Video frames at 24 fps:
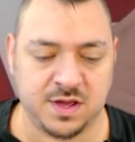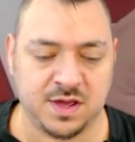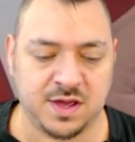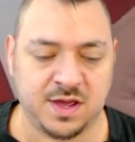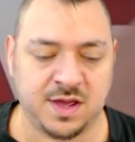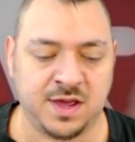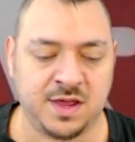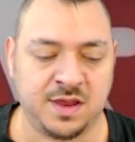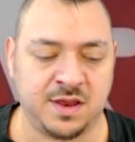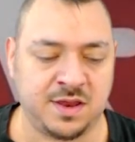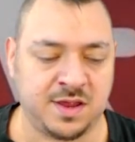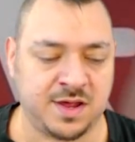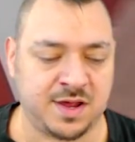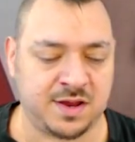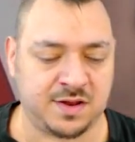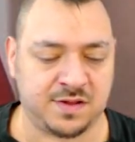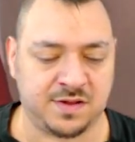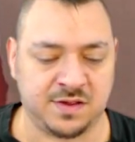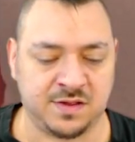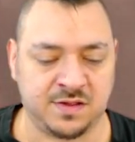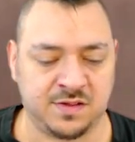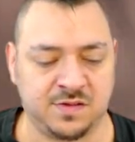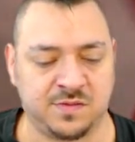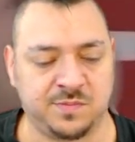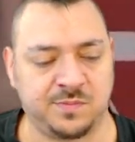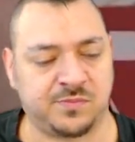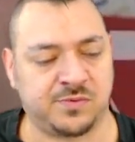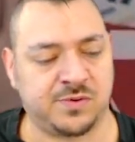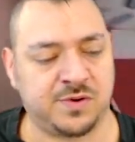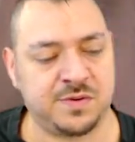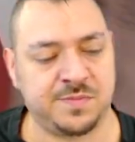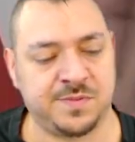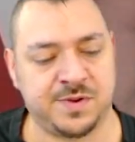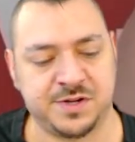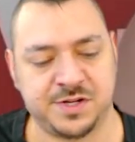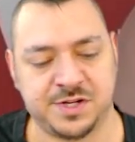And that is
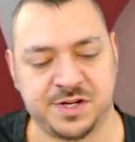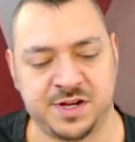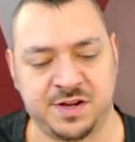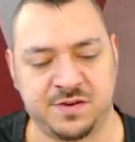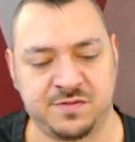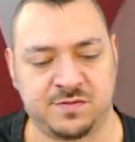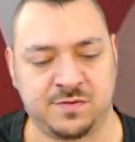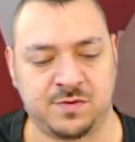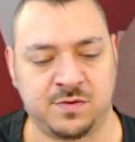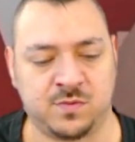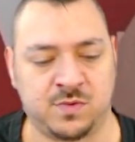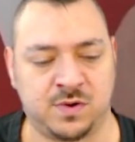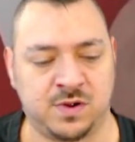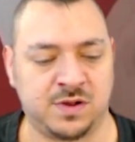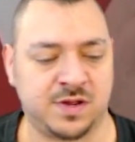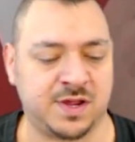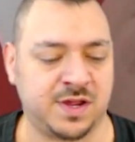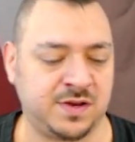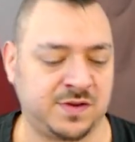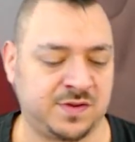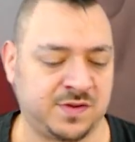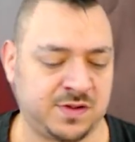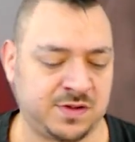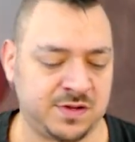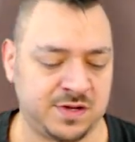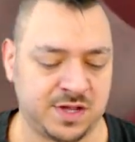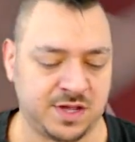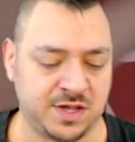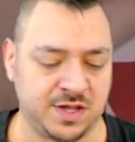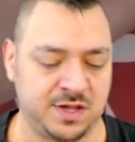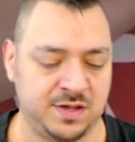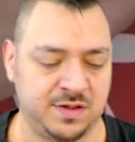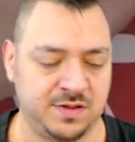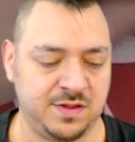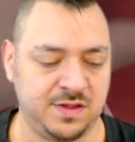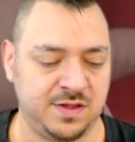pretty much it for Walkie
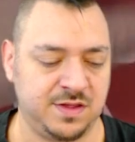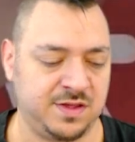Talkie.